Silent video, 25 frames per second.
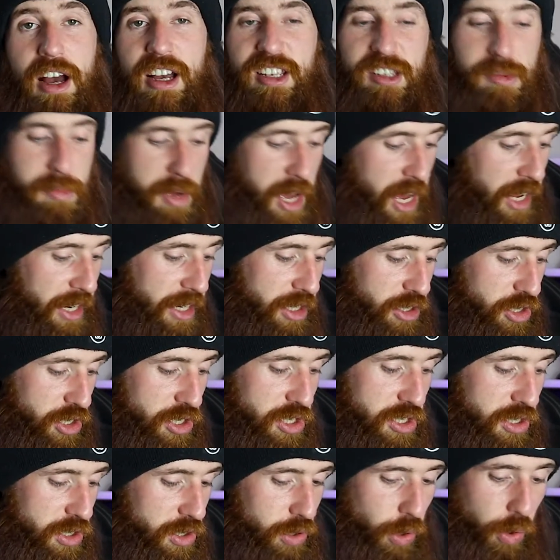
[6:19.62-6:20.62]
as a man, I
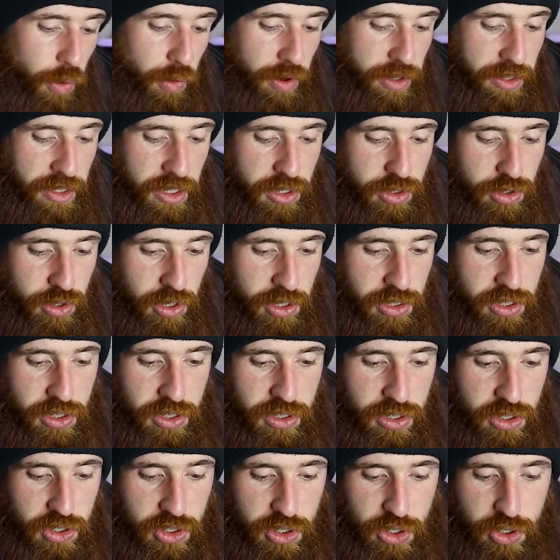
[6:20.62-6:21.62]
just don't read the
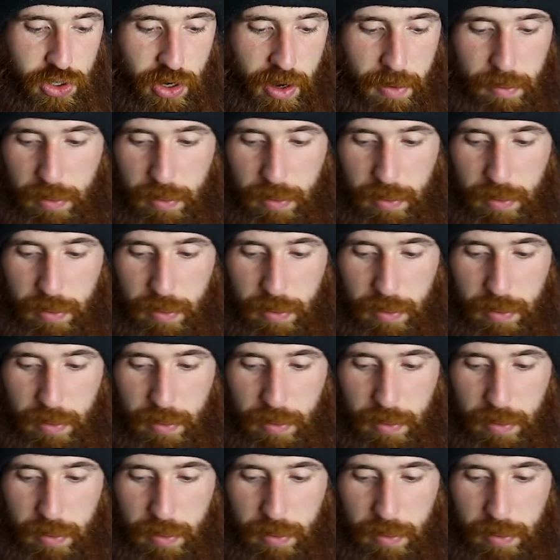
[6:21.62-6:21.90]
instructions and just try and